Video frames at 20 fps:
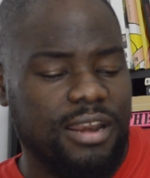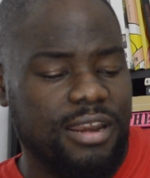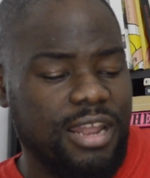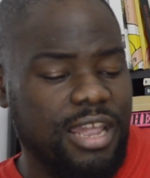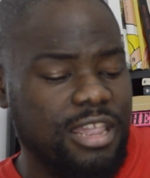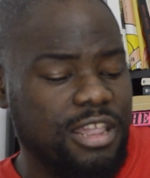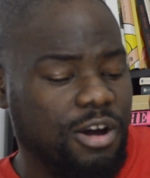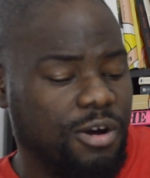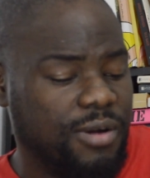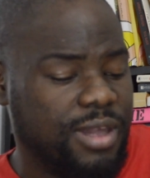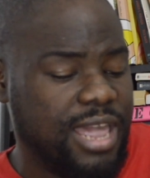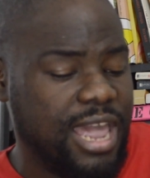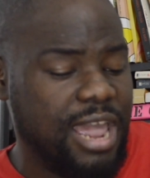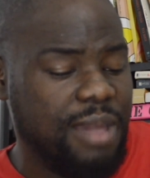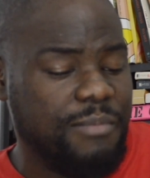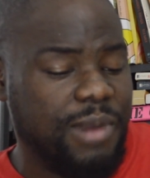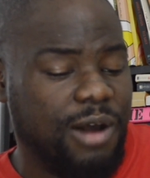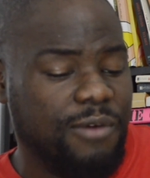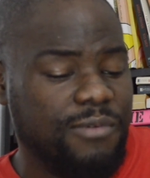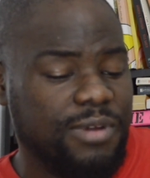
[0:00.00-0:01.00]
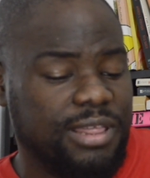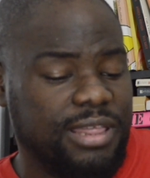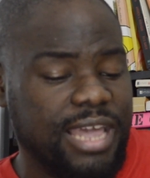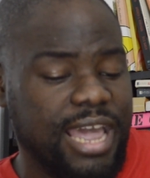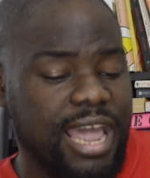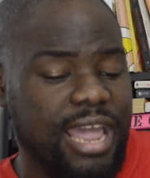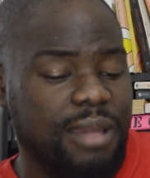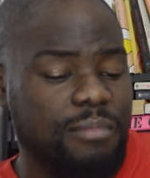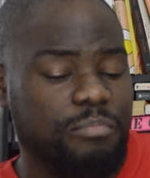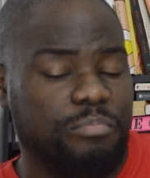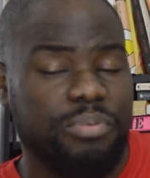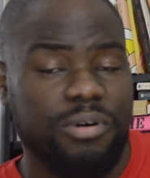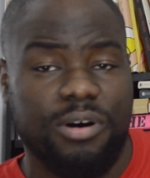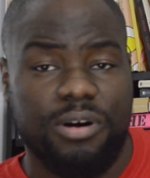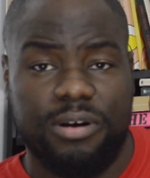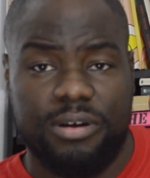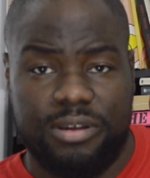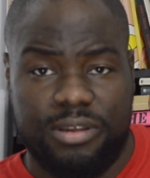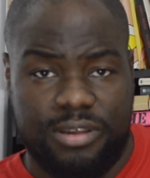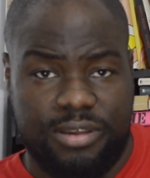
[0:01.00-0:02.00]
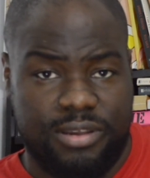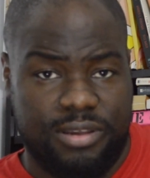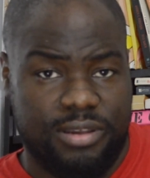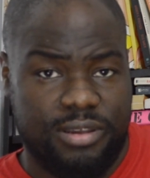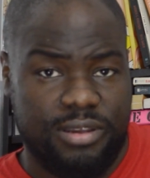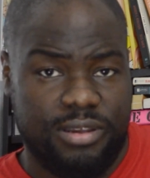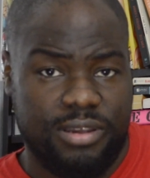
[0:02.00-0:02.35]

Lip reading: Nino came out with a book,